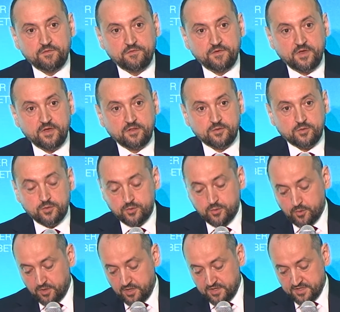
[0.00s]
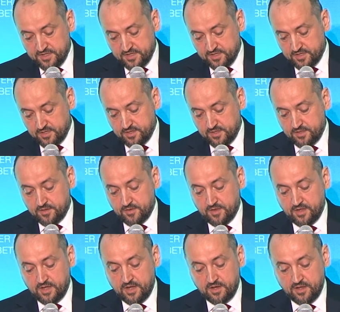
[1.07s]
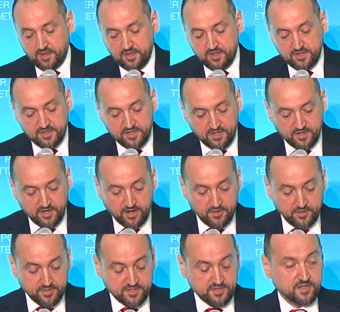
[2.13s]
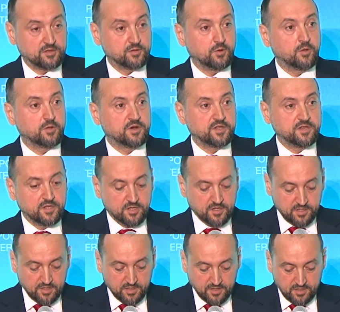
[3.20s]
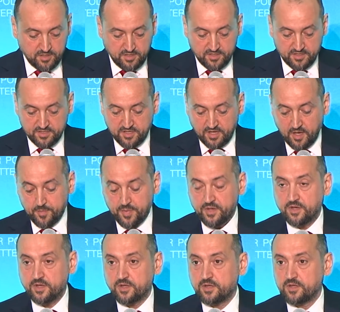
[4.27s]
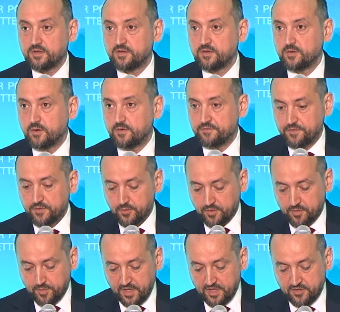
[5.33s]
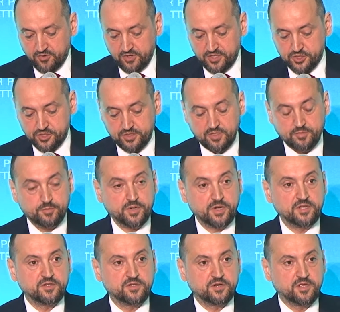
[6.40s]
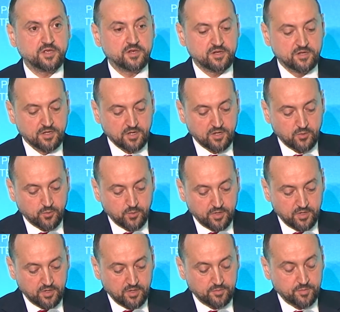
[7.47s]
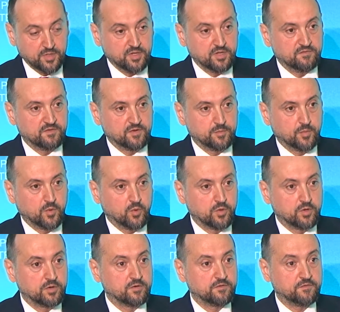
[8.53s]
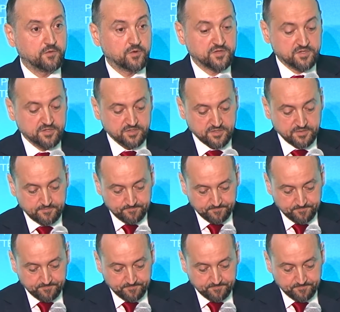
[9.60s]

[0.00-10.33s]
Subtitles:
fail to do this, then the scenarios that already is happening of youth migration and brain drain will be even more fostered.